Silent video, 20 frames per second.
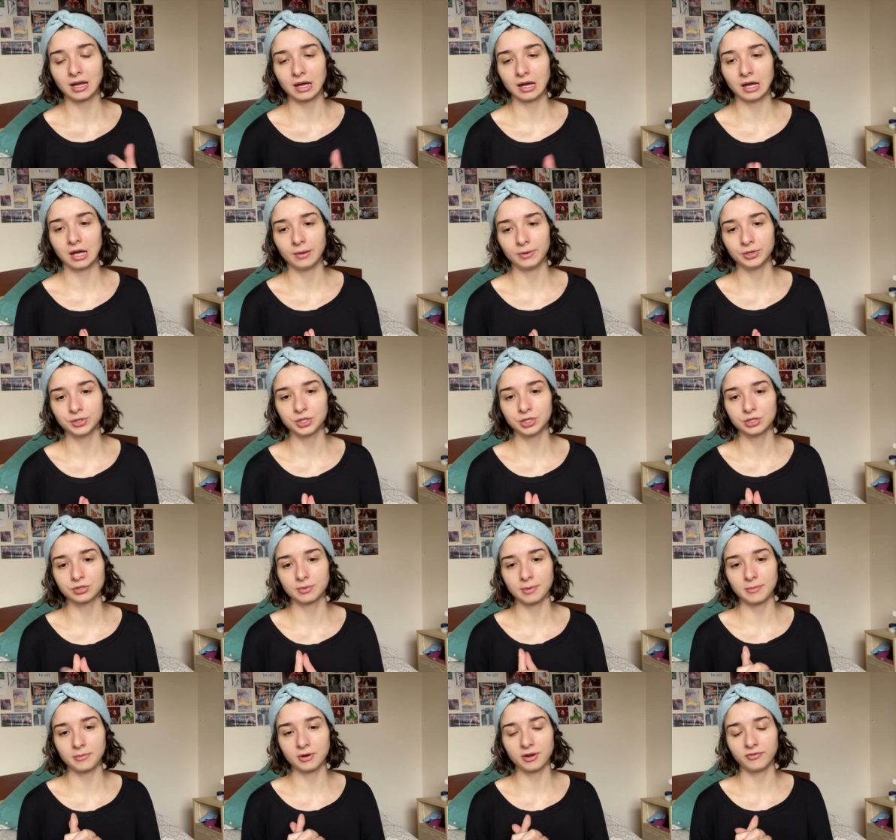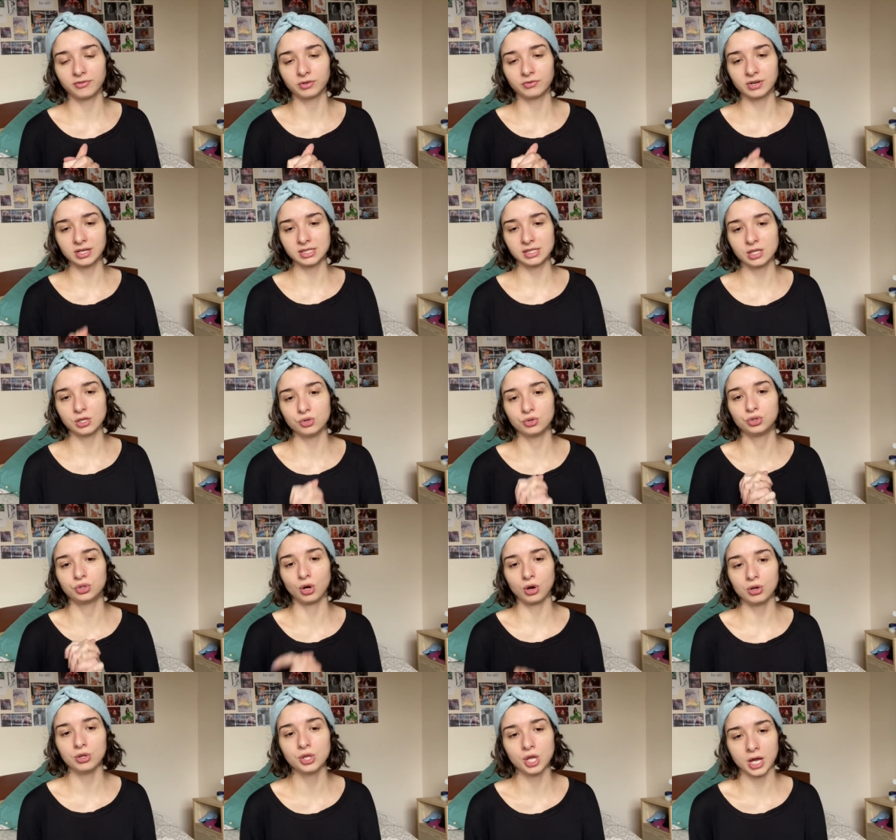Um, and also just remember if the reason that you
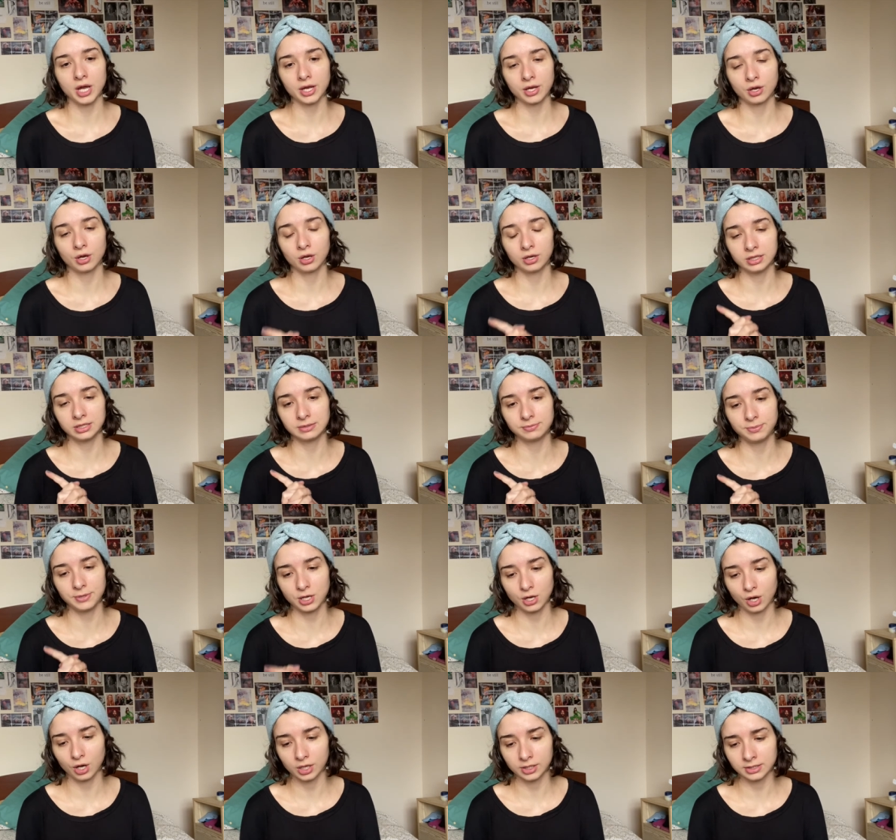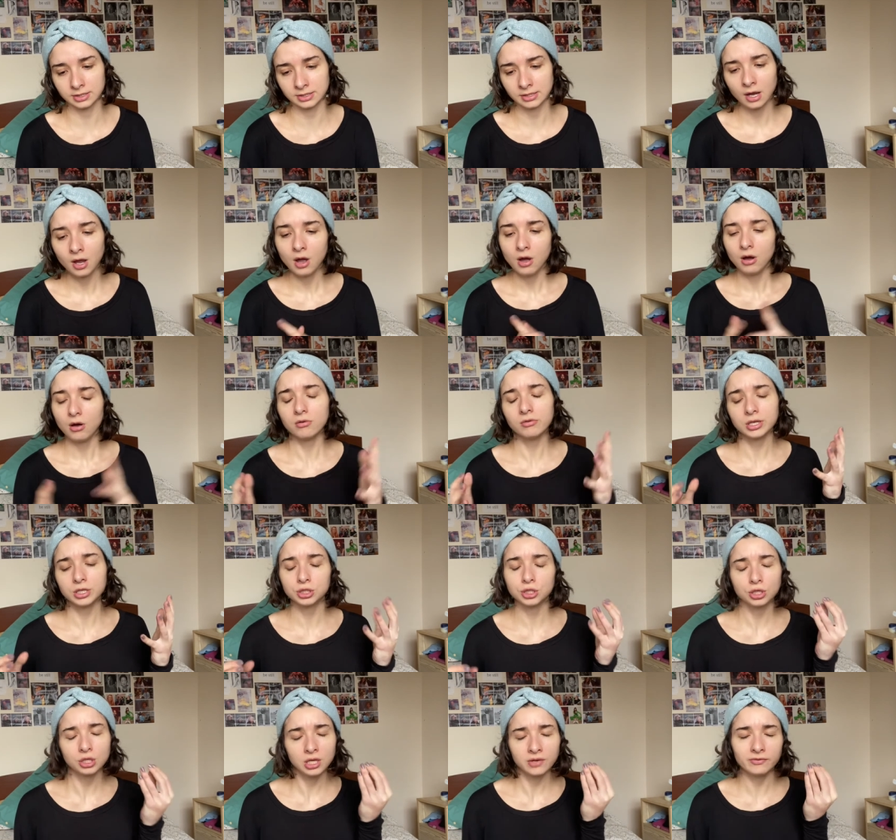don't like her is because, oh, like,
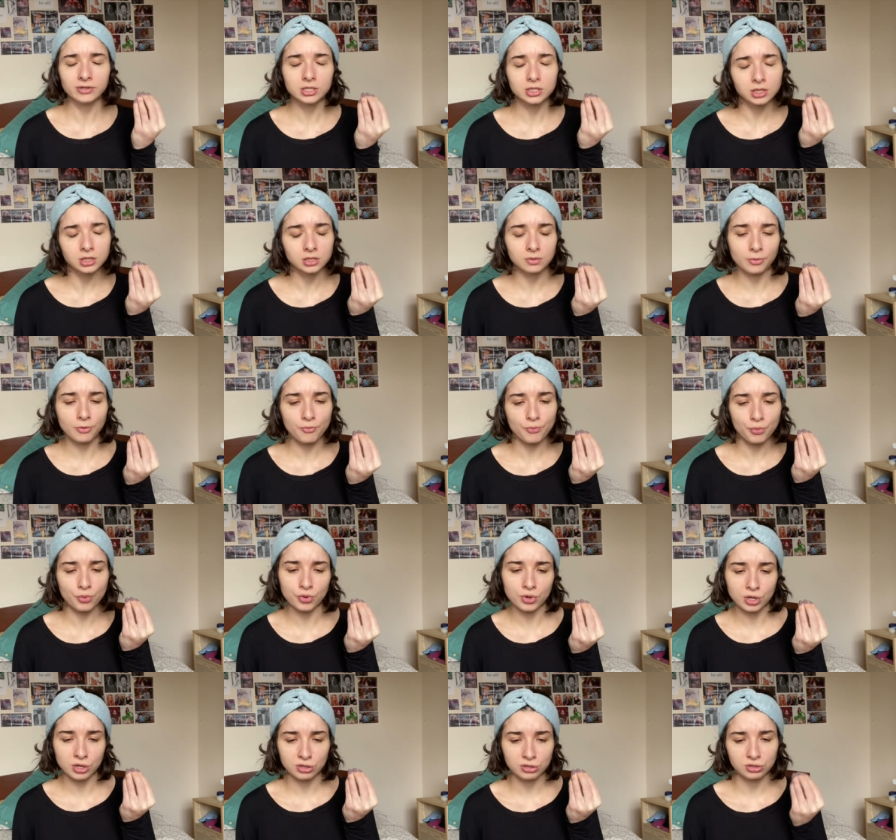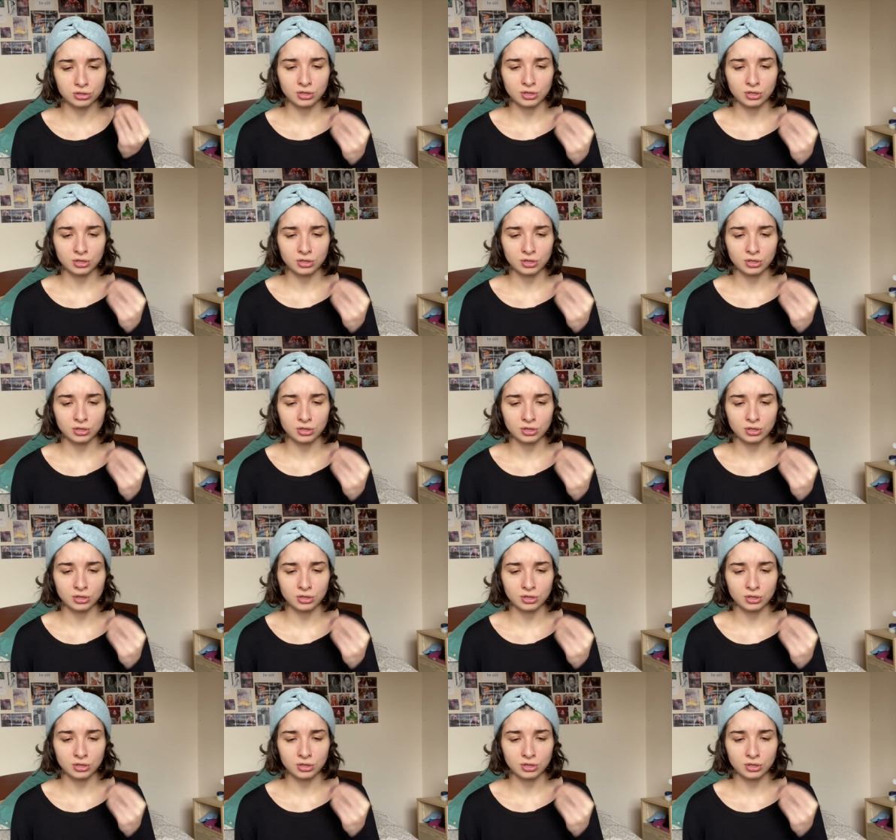she only ever sings about boys